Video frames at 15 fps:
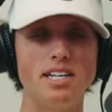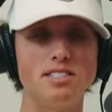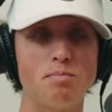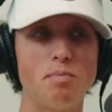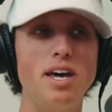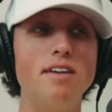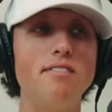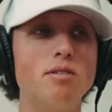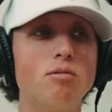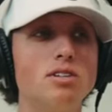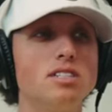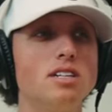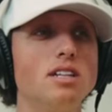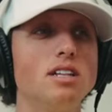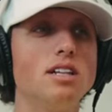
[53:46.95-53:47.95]
His pivot
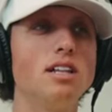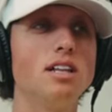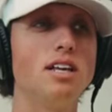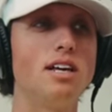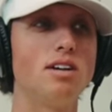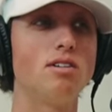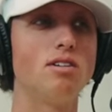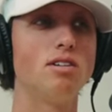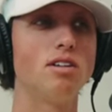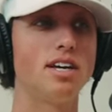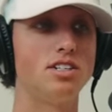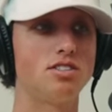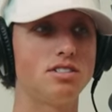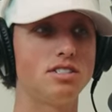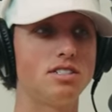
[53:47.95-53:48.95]
was a little
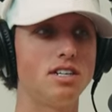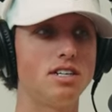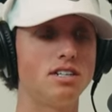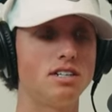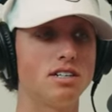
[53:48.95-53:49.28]
interesting